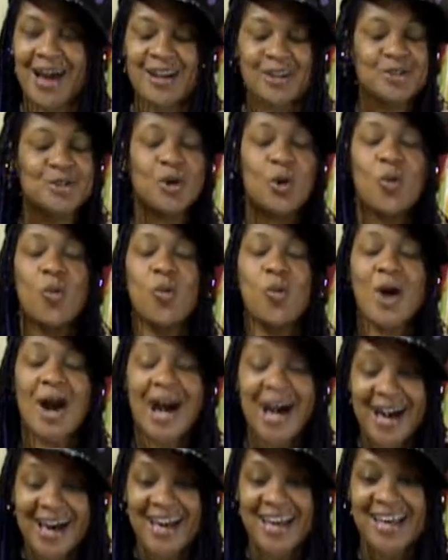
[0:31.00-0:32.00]
I don't know
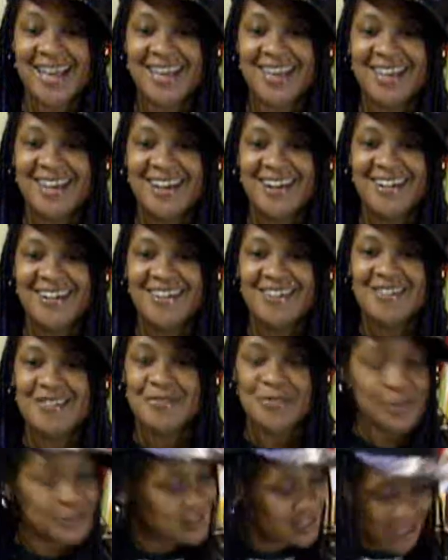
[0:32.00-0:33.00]
why
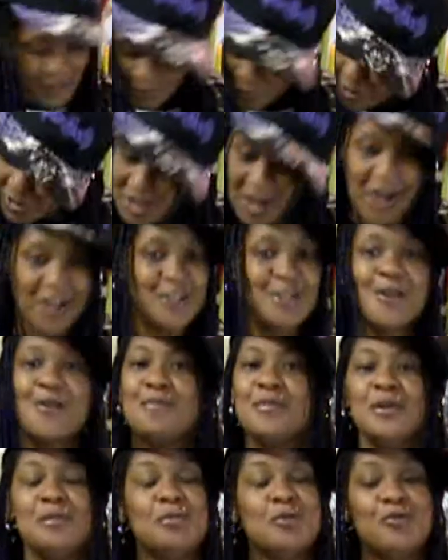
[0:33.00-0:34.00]
this never dawned
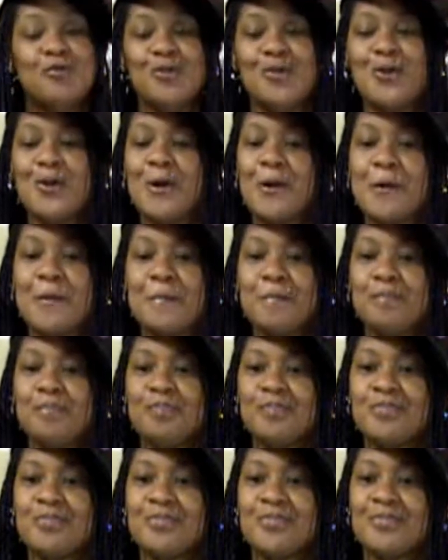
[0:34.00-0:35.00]
on me before,
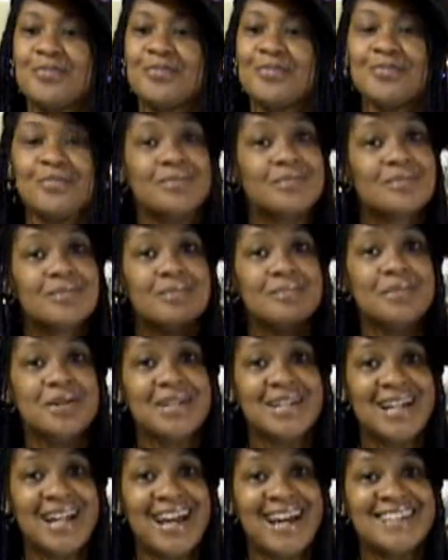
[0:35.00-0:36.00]

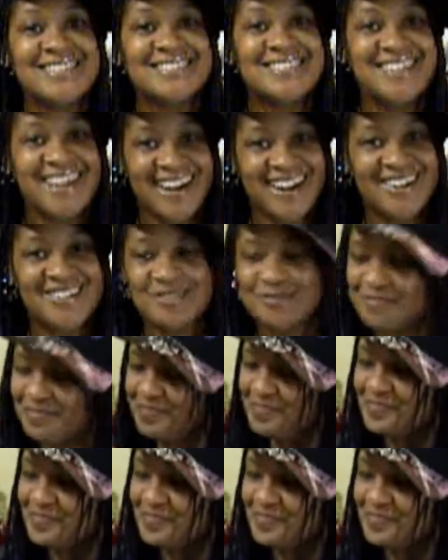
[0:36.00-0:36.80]
but it has now.